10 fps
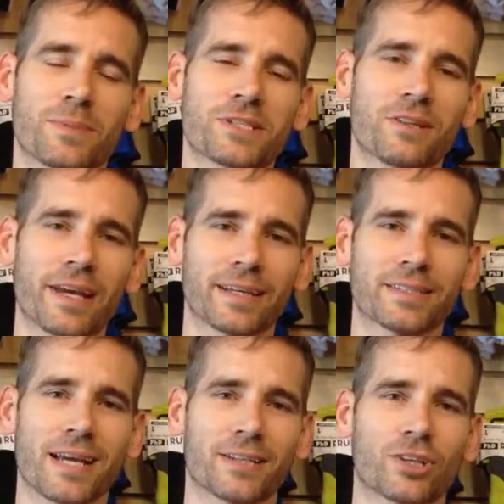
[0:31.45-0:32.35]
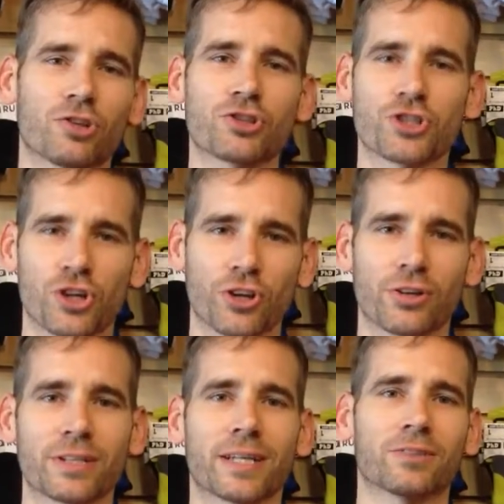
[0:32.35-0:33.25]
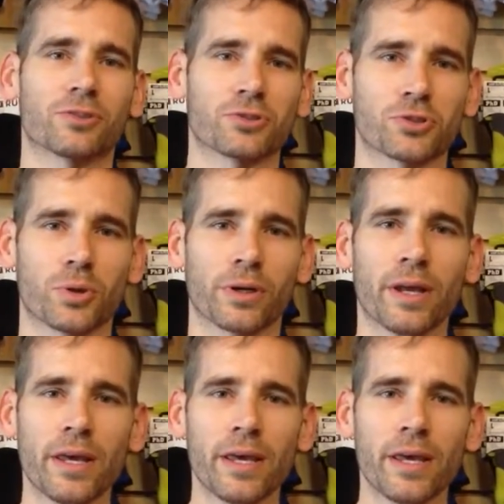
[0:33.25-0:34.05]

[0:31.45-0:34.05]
much like a technical shirt or a technical short.